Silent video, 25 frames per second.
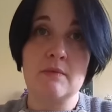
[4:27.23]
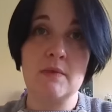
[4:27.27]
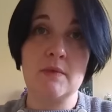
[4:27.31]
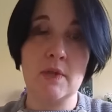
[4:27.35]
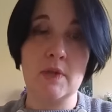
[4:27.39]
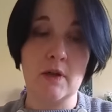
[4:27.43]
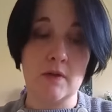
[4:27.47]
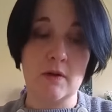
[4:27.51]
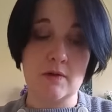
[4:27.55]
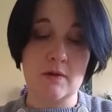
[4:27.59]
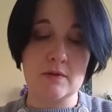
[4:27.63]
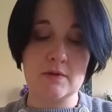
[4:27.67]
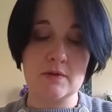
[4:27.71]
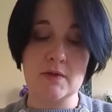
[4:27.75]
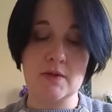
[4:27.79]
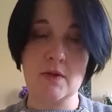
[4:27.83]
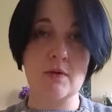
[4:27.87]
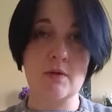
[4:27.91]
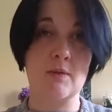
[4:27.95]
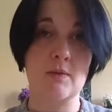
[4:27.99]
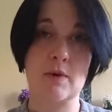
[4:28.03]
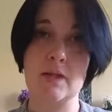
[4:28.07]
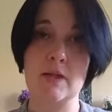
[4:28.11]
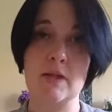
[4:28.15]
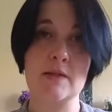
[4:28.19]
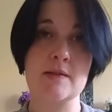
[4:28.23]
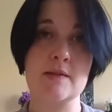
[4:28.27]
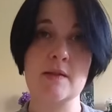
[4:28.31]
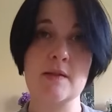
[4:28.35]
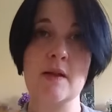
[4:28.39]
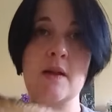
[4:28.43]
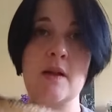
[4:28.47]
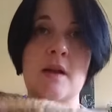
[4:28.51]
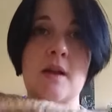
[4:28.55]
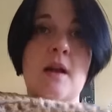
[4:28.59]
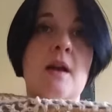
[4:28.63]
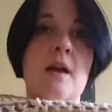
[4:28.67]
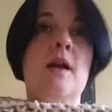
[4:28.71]
yarn. Don't know what it
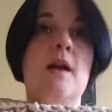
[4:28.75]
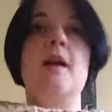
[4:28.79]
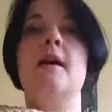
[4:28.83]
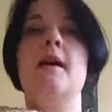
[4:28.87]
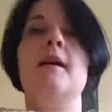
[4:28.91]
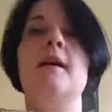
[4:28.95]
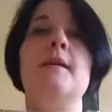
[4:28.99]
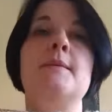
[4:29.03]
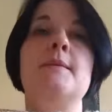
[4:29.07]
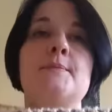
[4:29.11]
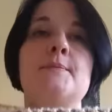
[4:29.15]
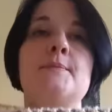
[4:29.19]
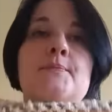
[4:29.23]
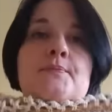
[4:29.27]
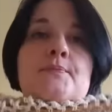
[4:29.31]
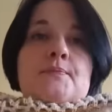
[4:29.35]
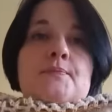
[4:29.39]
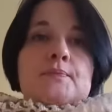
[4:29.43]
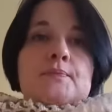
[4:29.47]
is.